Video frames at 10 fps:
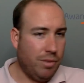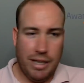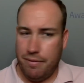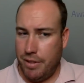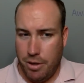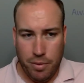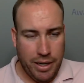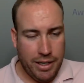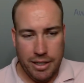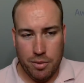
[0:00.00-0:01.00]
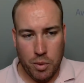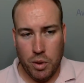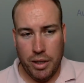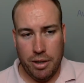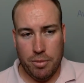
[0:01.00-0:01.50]
Would have no way to get
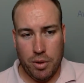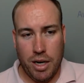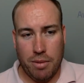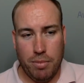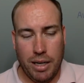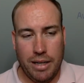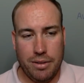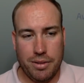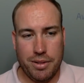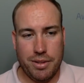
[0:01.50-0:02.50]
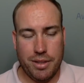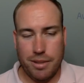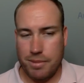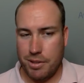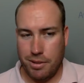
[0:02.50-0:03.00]
Royal Air Maroc miles,
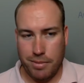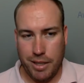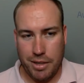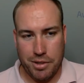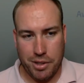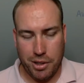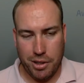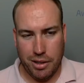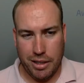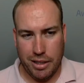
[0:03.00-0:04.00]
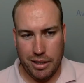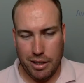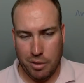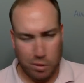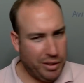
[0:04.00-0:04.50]
so I'm not sure,
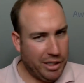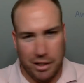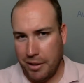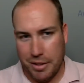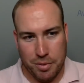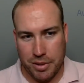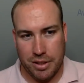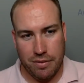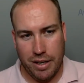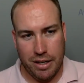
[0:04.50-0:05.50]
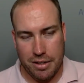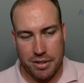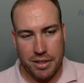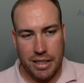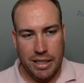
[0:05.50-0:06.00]
and really curious what the
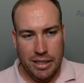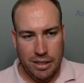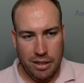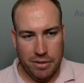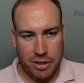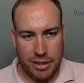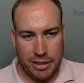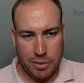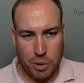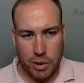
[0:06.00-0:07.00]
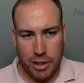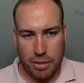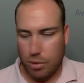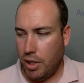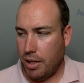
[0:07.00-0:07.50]
advantage of collecting Royal
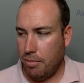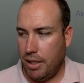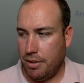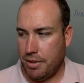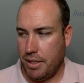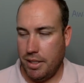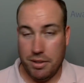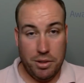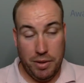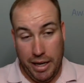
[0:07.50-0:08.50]
Air Maroc miles is.